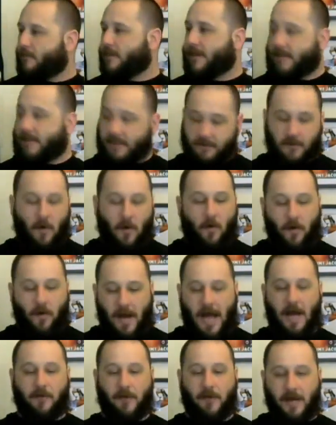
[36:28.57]
that's going
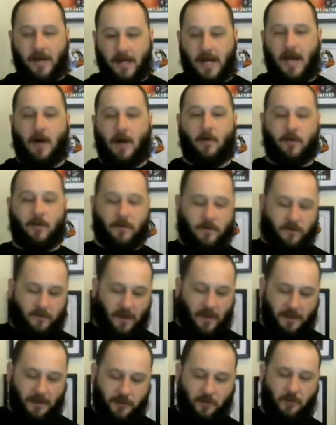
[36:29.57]
on right now with the
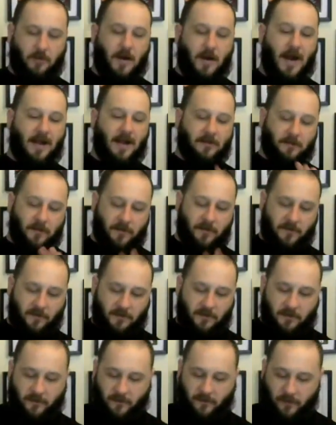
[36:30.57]
sexual harassment
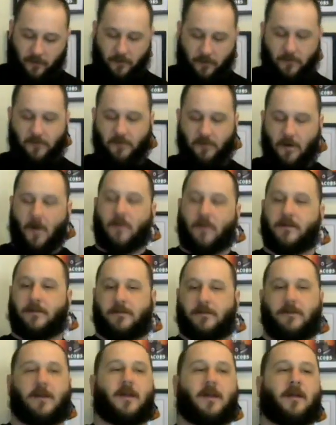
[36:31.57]
suits and all
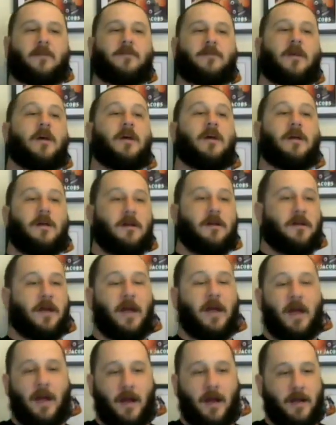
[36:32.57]
these things,
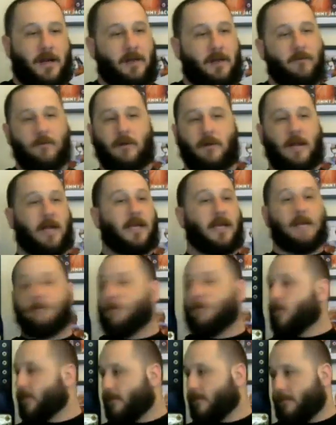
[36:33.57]
and even
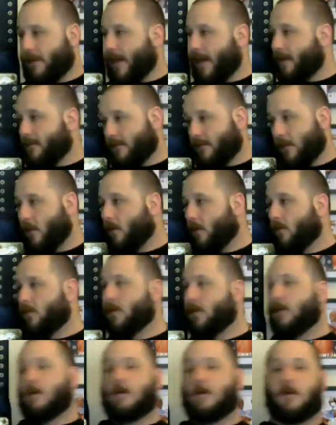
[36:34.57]
with Enzo,
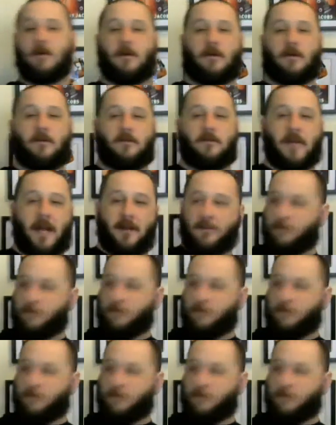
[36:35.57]
that it's